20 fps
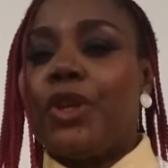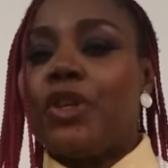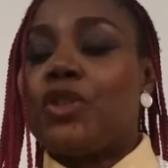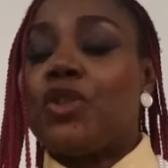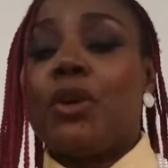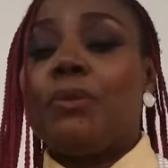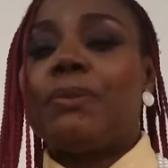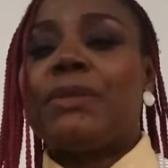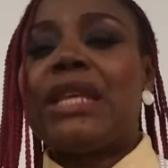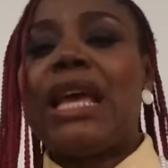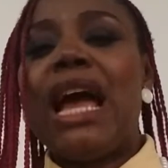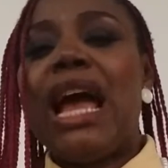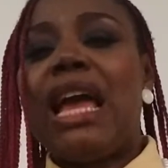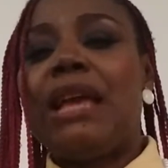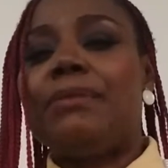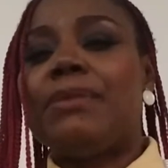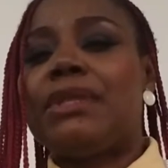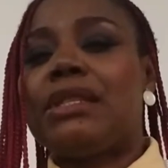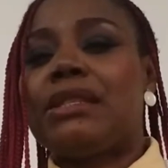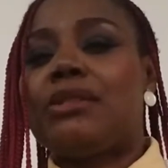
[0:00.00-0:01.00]

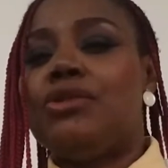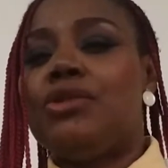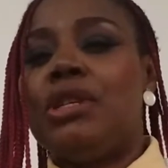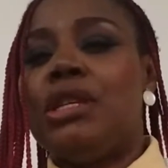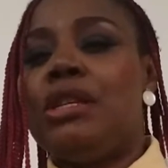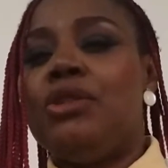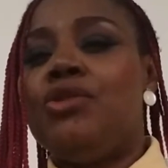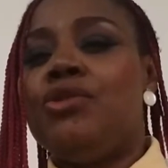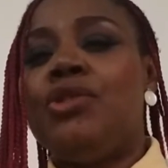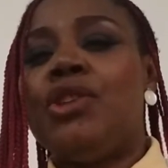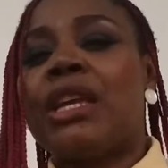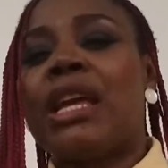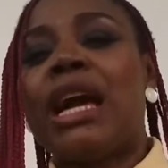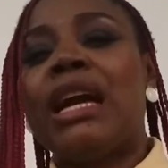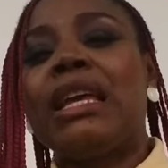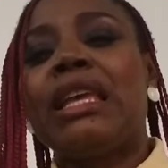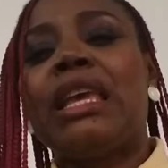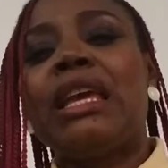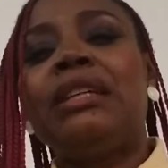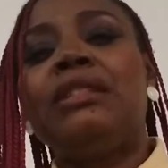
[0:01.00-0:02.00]
Sometimes you
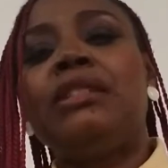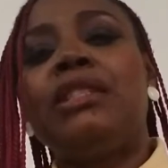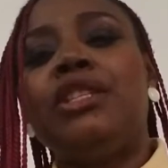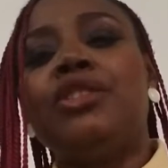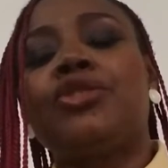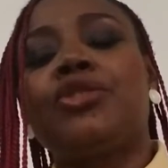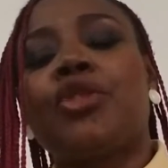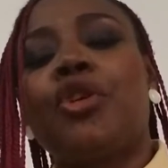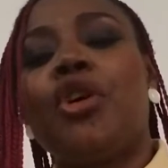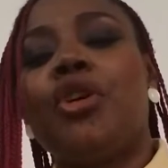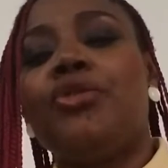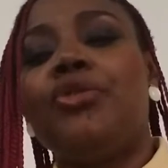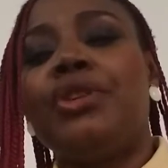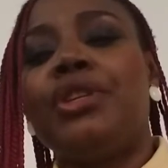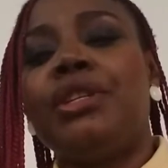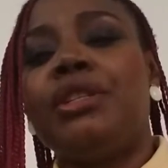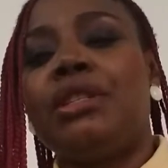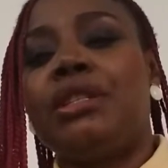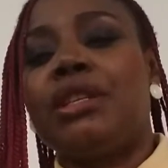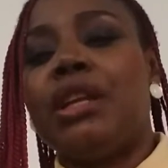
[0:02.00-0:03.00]
can get
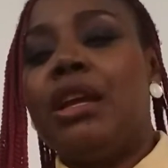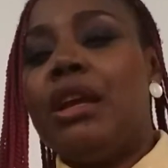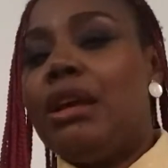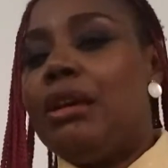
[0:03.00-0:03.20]
discouraged